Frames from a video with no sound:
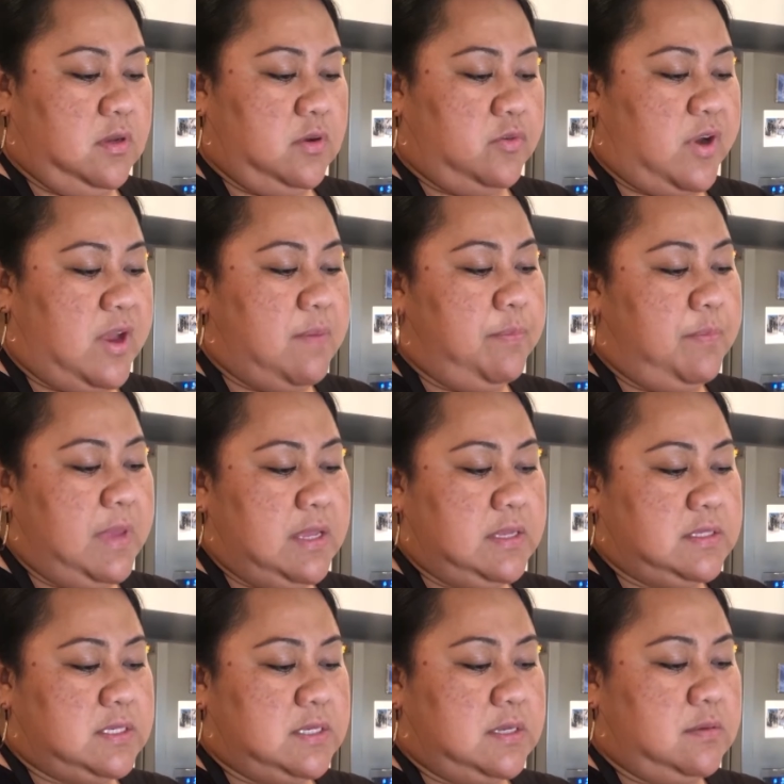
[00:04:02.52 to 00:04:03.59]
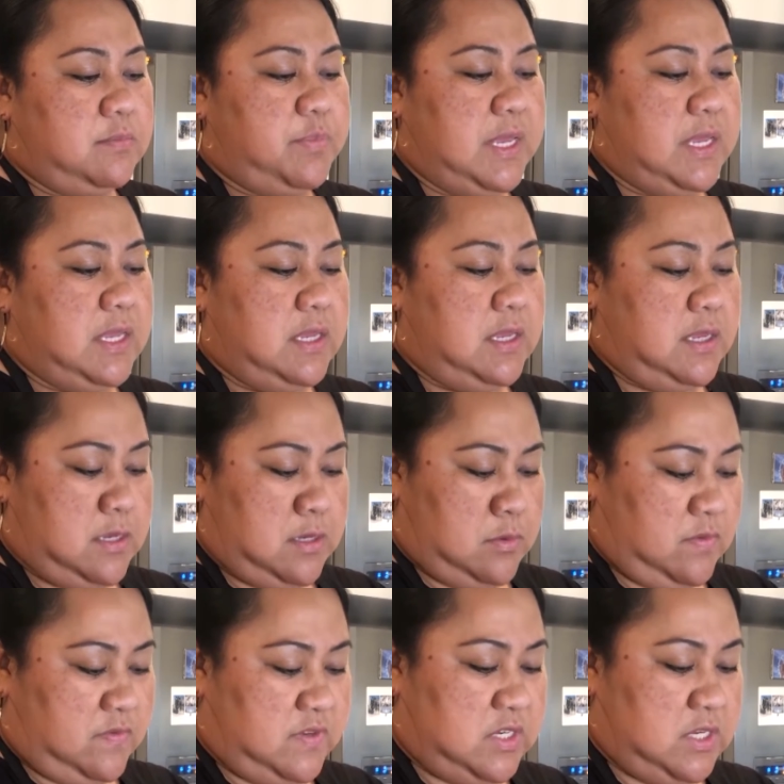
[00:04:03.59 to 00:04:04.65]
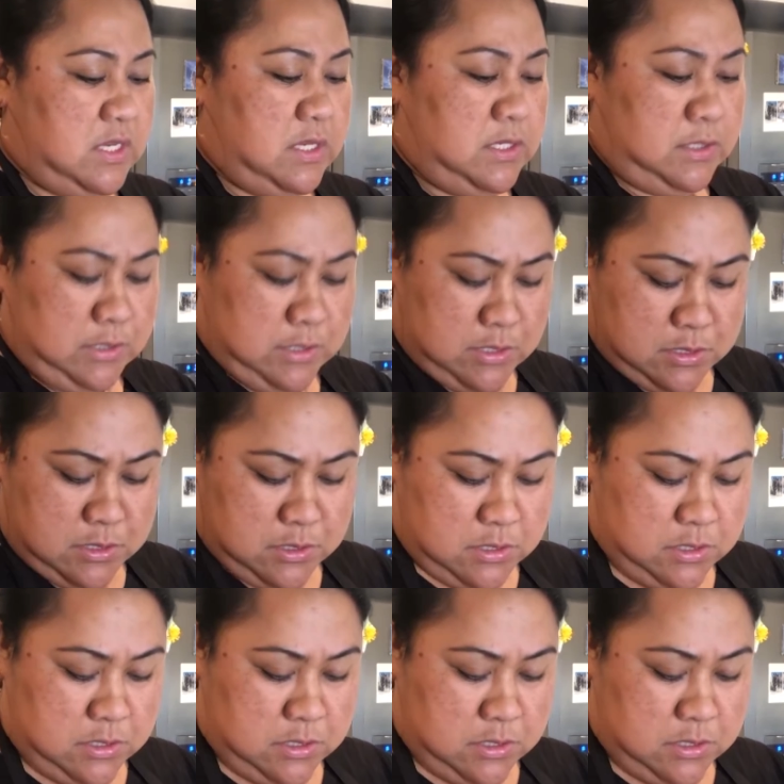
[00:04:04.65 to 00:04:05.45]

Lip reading: crab meat bake with cheese.